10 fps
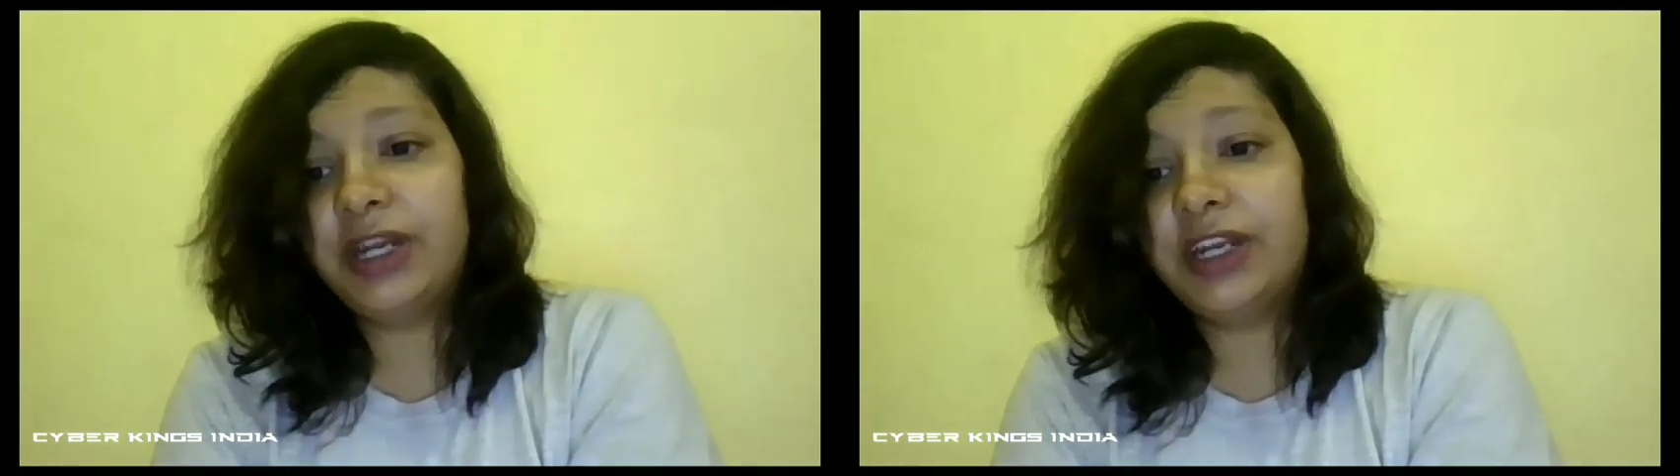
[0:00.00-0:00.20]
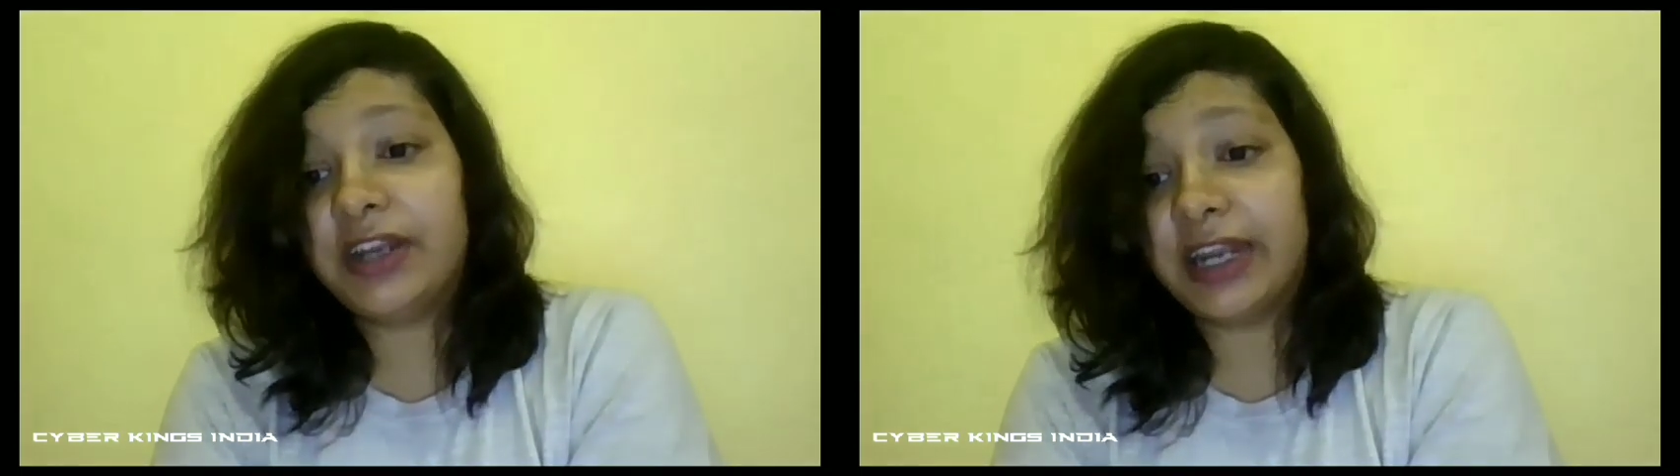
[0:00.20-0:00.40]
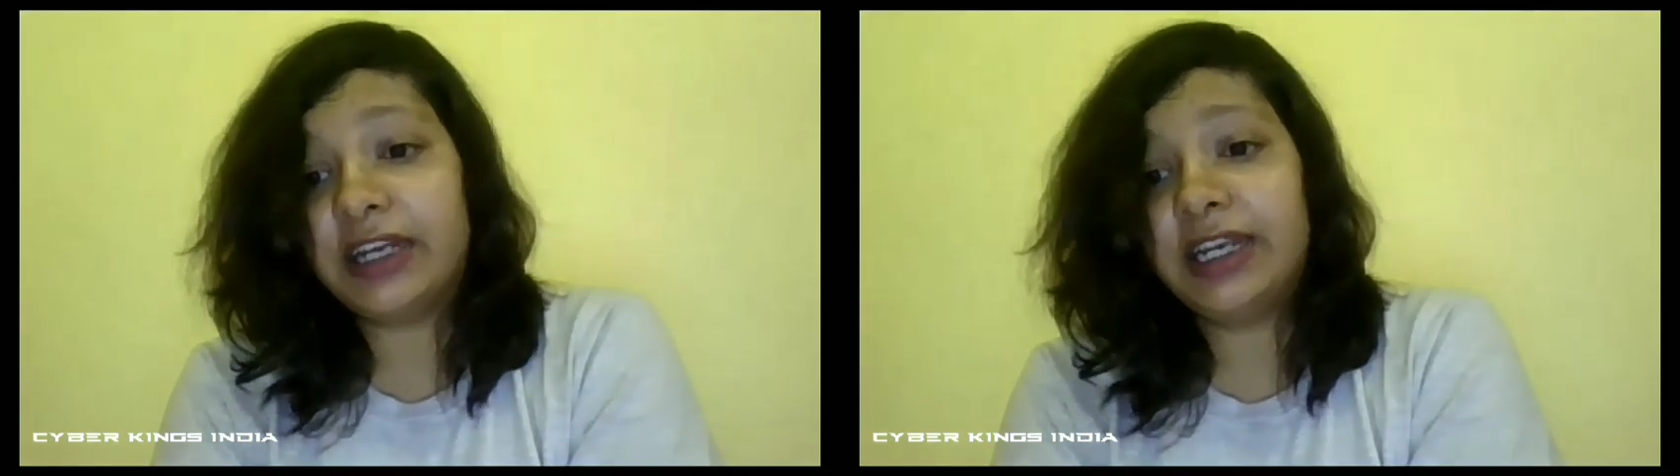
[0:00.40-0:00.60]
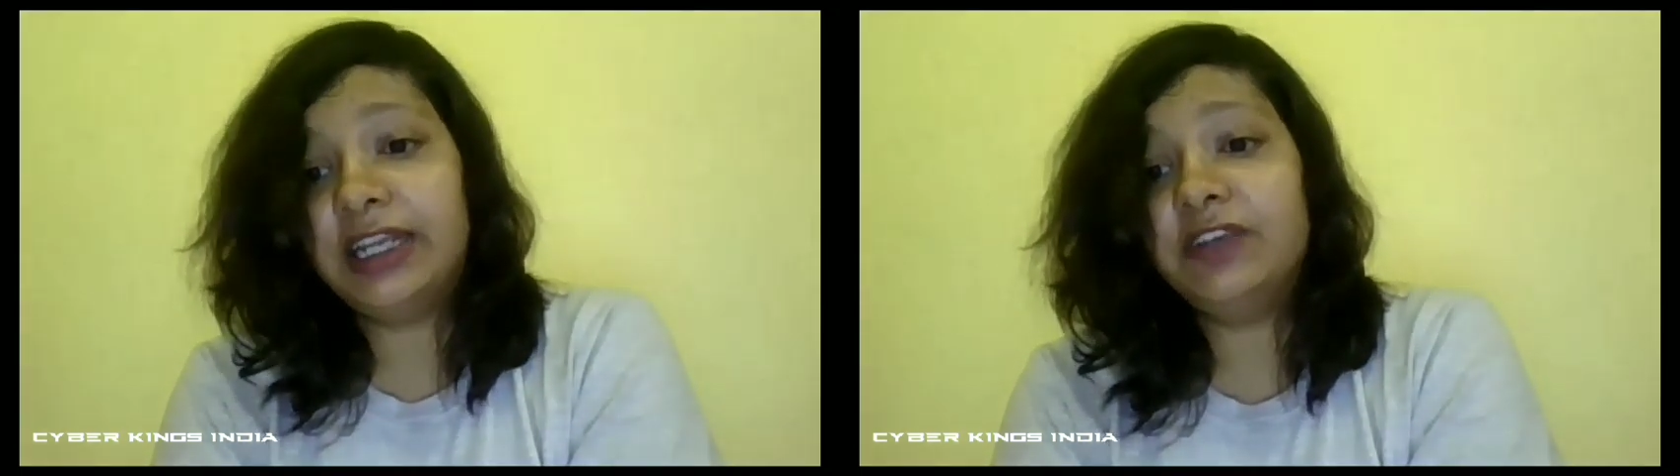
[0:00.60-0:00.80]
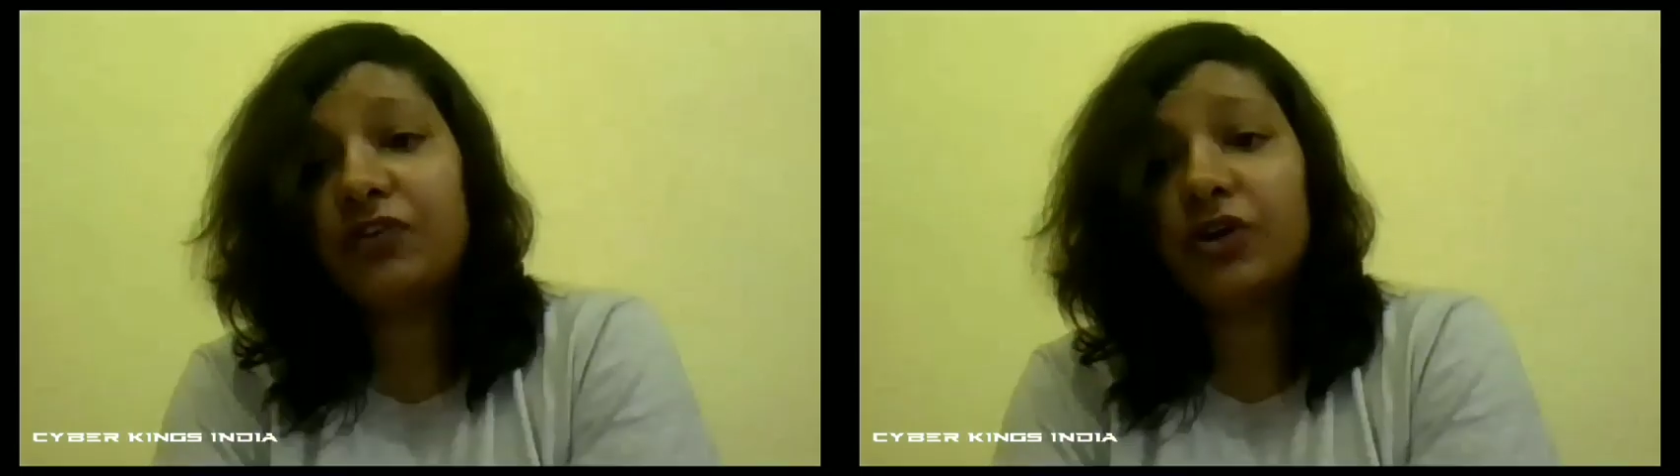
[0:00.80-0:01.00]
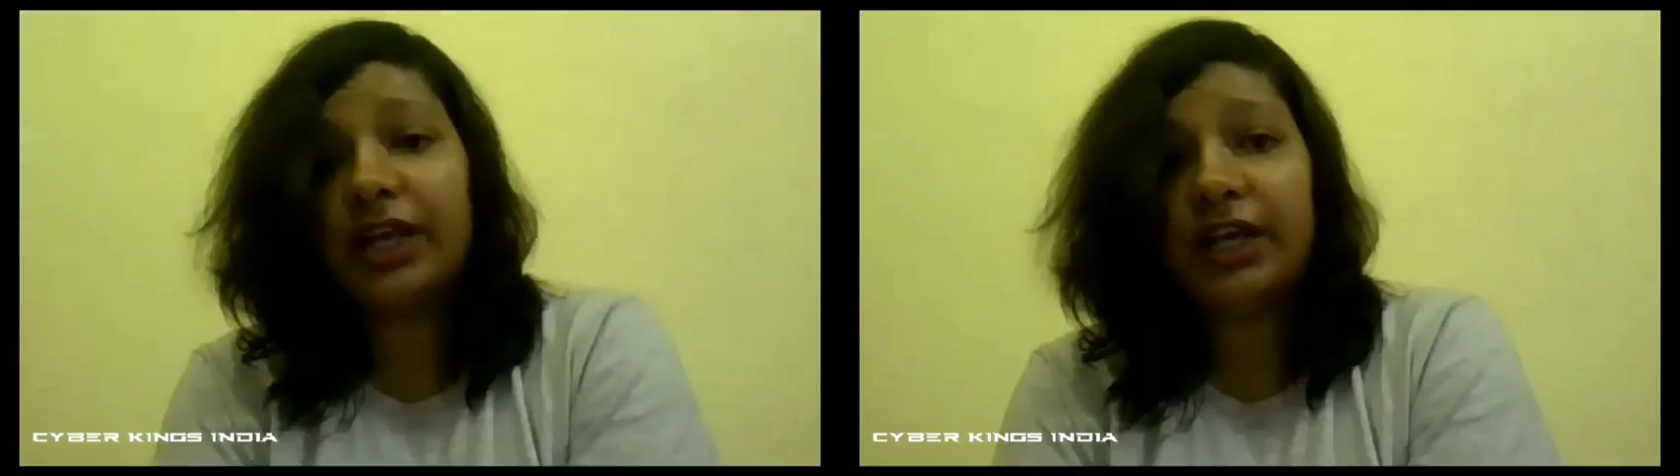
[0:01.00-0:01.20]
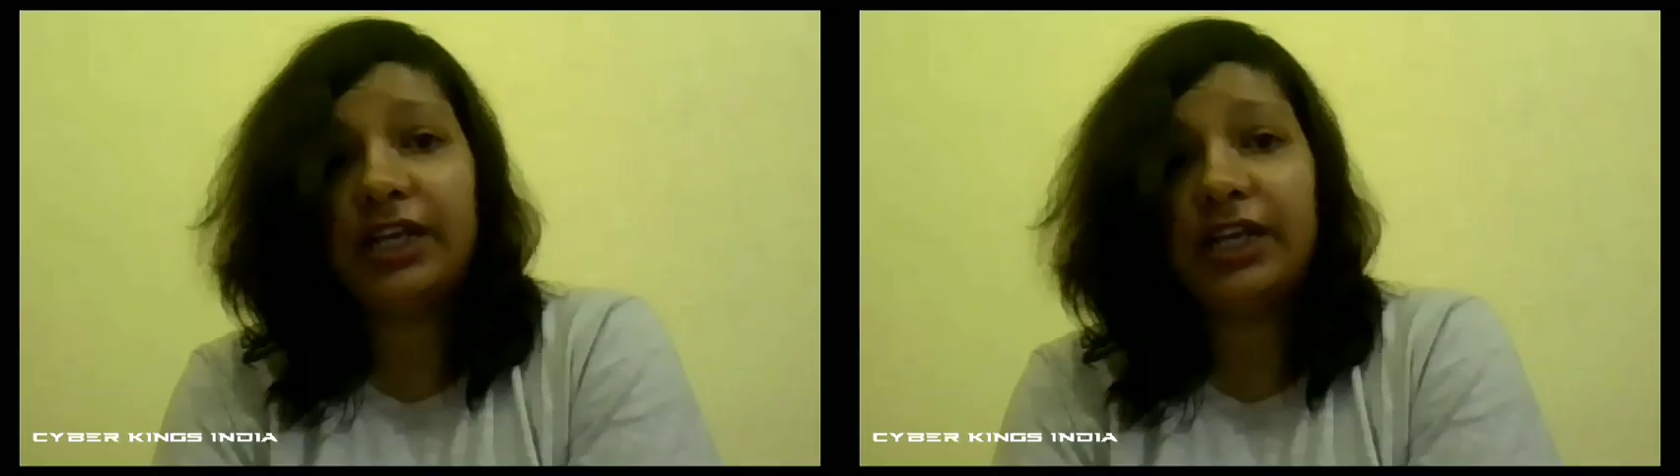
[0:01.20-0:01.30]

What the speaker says: directly for any